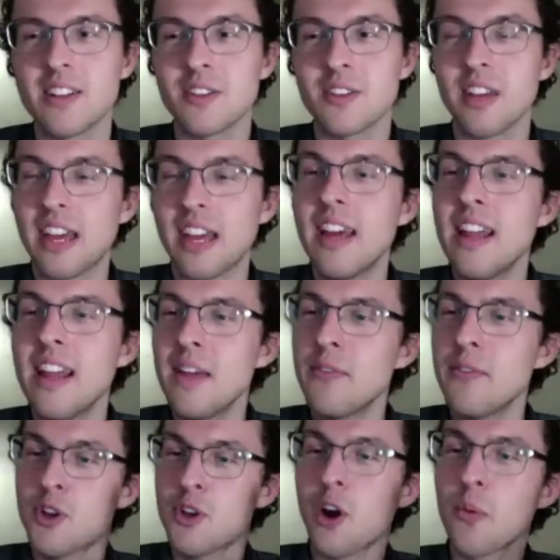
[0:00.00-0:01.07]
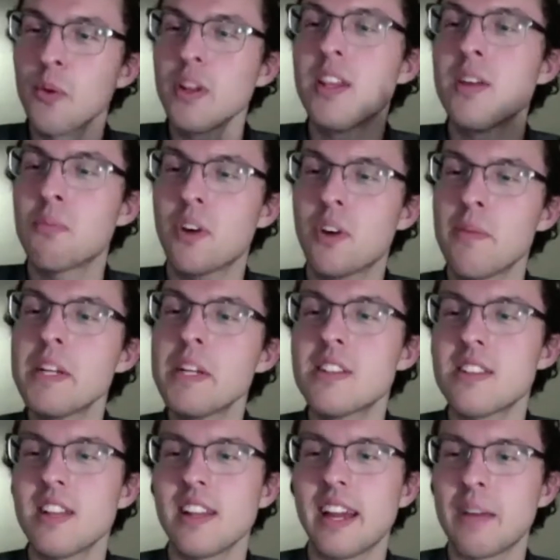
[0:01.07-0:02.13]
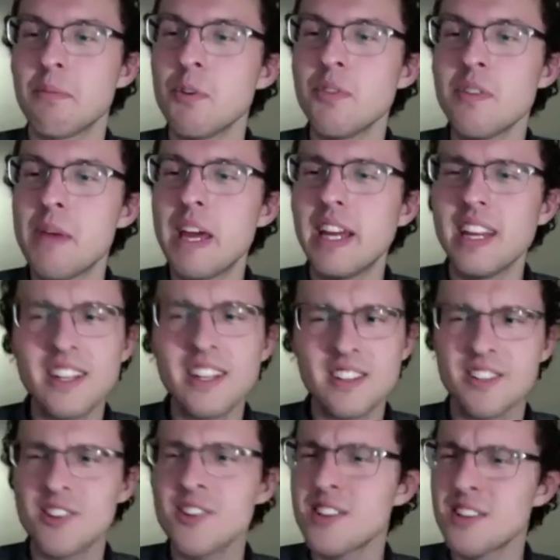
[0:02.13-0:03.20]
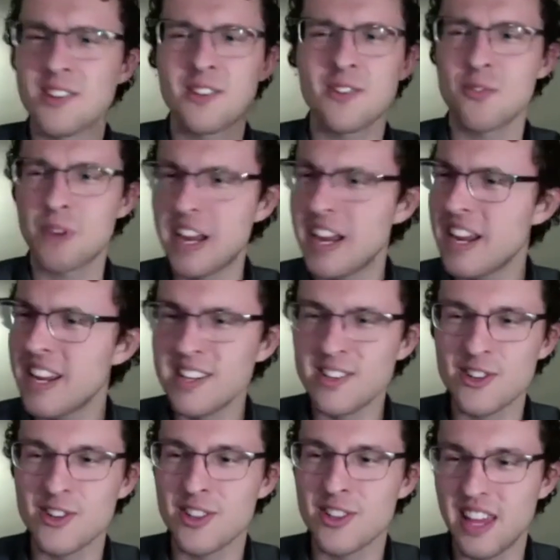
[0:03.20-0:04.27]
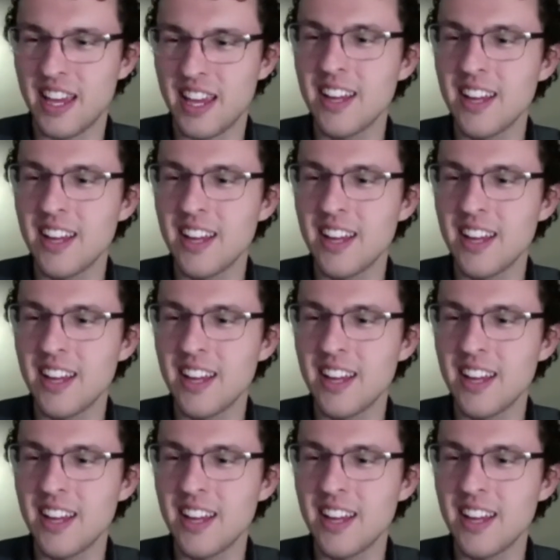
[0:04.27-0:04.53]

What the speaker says: So like if you start with the premise that like movie making is just a strange thing,